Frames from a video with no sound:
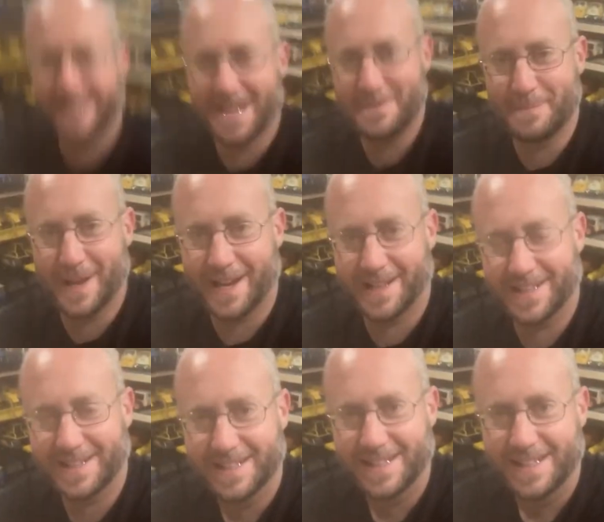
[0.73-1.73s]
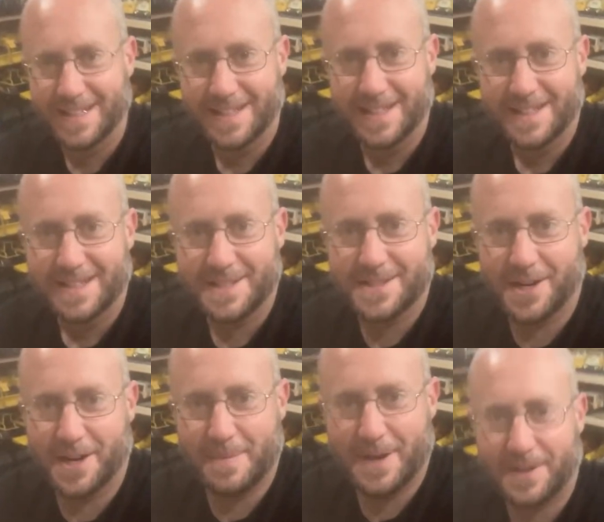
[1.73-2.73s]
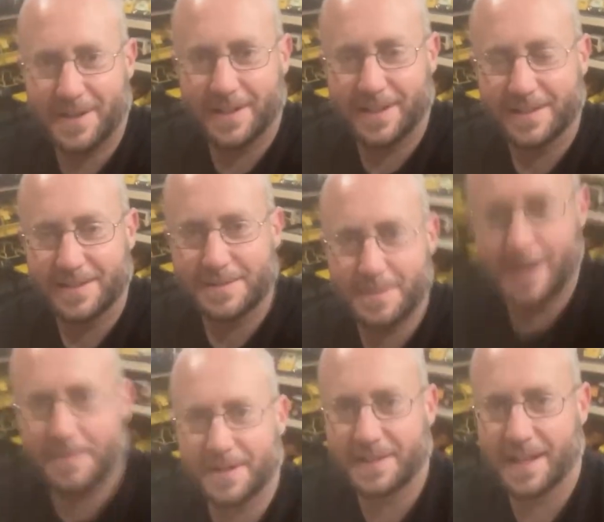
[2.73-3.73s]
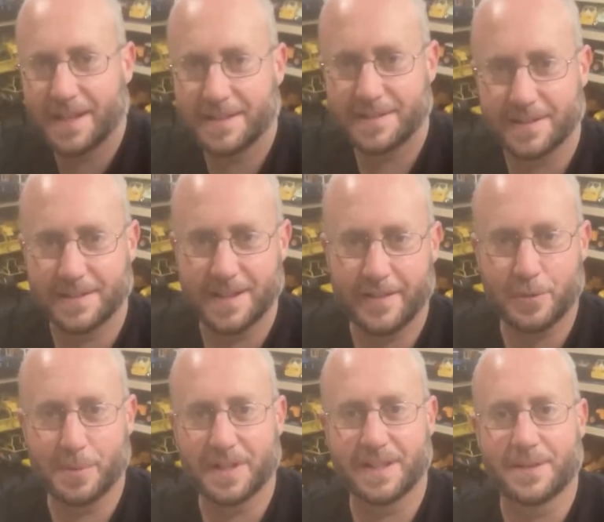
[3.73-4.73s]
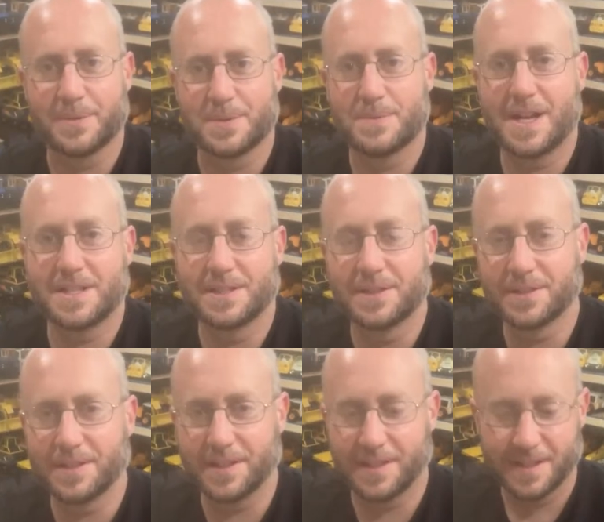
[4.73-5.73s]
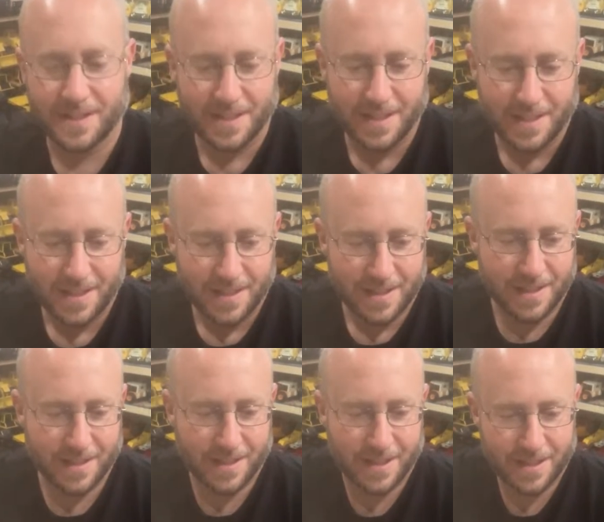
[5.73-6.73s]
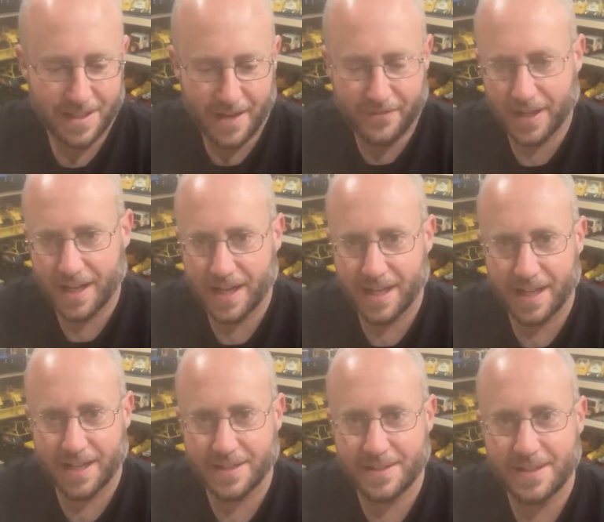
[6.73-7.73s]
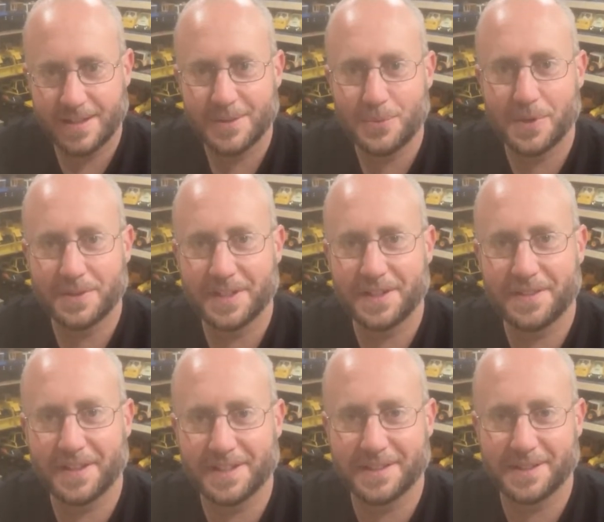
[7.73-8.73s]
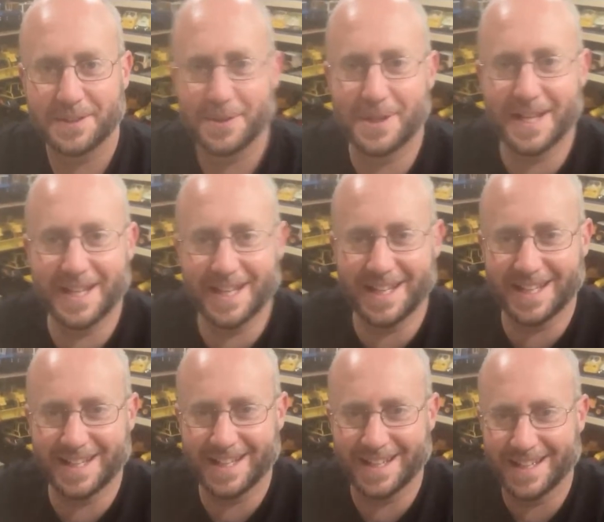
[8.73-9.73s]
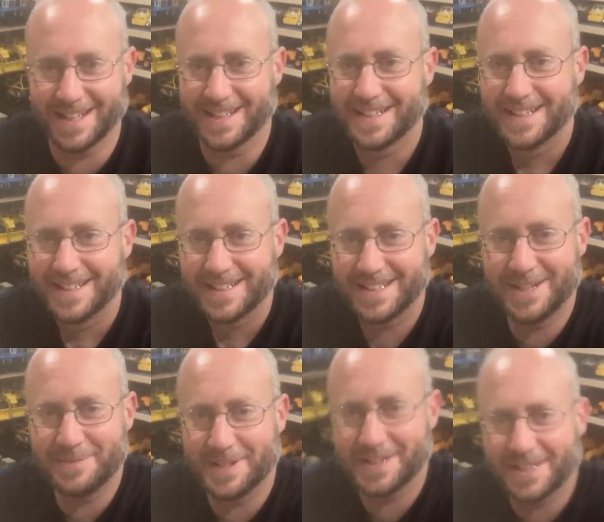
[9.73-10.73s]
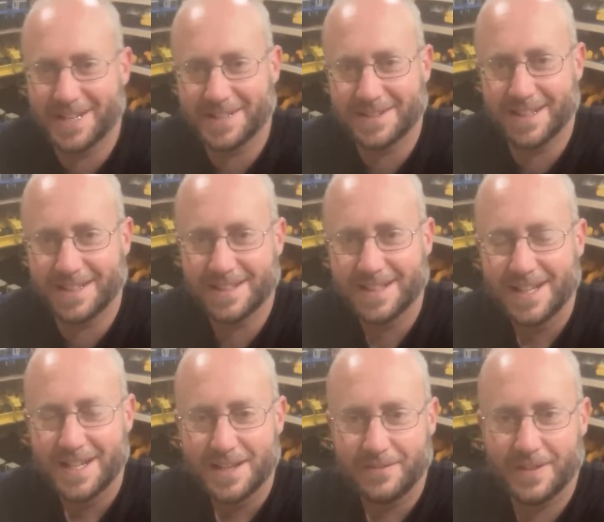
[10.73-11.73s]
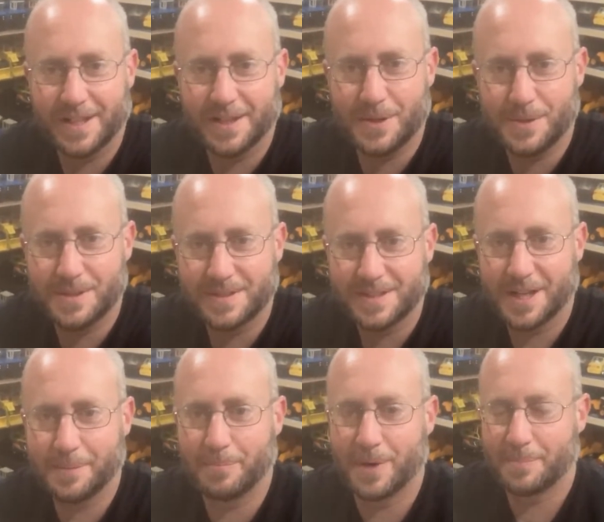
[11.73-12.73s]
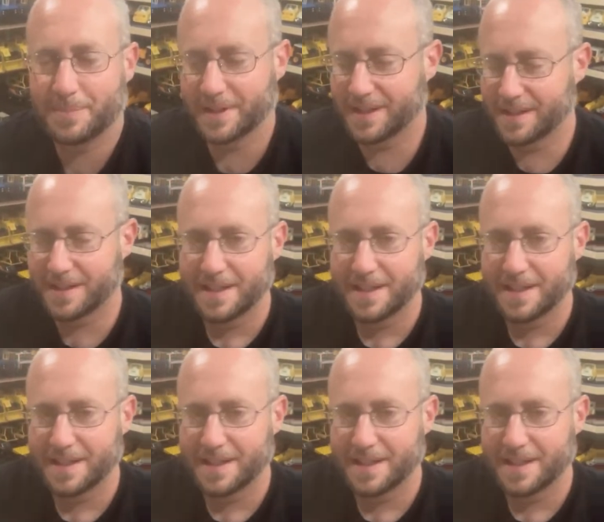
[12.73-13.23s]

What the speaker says: I'm back. Sorry about that to everybody that was watching earlier. I forgot I had one little thing to do. Didn't mean to cut that video abruptly.